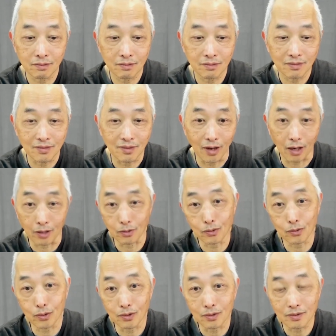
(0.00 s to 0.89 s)
I don't
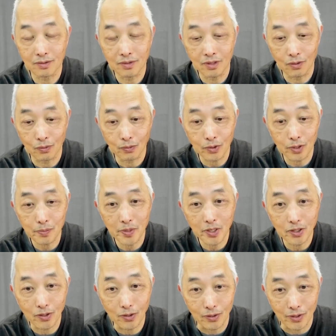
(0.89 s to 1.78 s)
know. What do you mean you
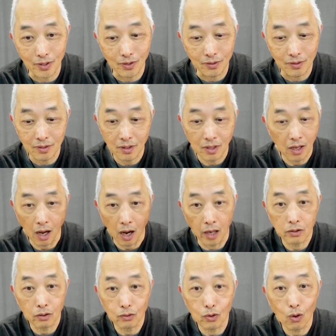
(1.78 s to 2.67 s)
don't know? I don't
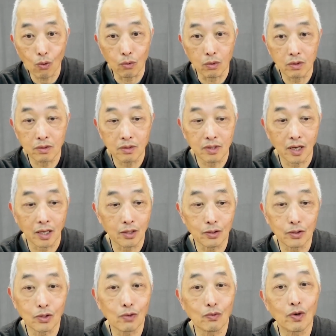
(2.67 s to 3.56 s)
know. I don't know
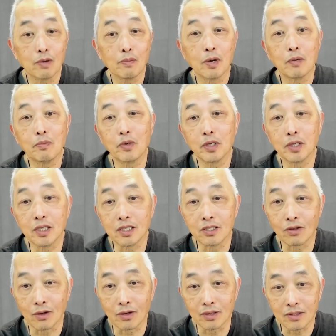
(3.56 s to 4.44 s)
where my monies are.
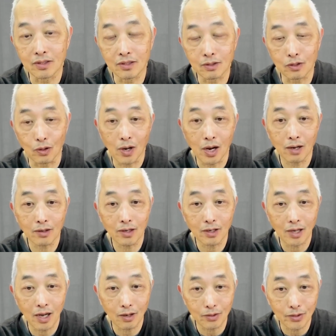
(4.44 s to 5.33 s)
So how
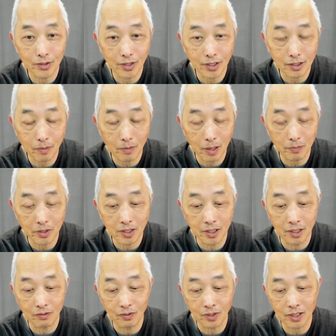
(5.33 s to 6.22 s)
do you expect me to
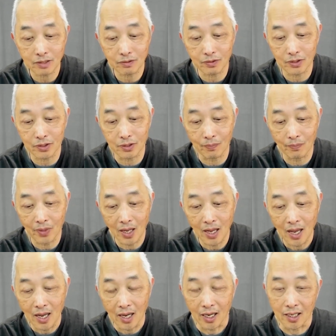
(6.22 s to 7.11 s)
invest for you?
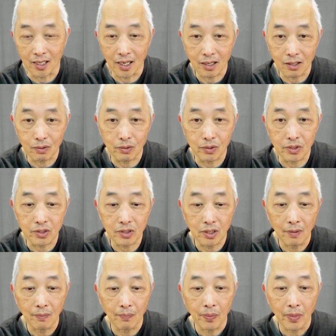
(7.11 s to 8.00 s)
In other words,
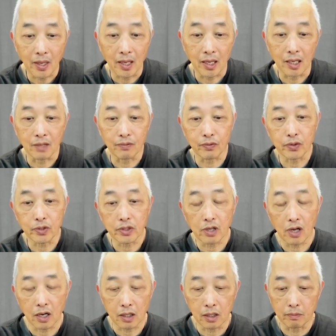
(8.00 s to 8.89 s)
if we're talking
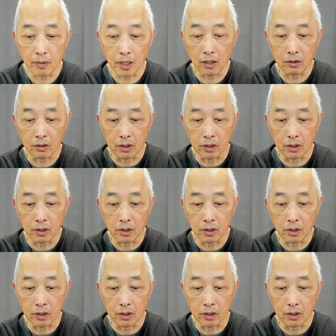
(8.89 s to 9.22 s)
about